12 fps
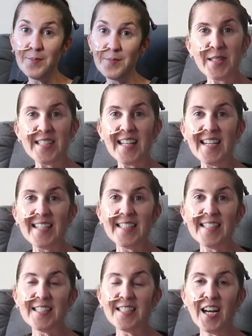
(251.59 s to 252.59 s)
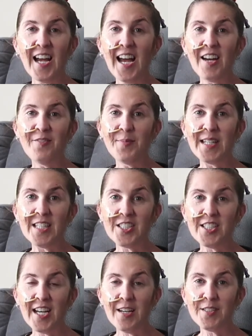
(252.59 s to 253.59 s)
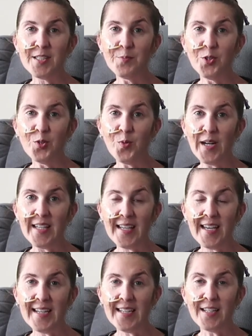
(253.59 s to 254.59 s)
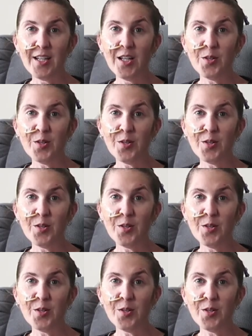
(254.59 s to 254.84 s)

But saying this, I have managed to have a small weight gain,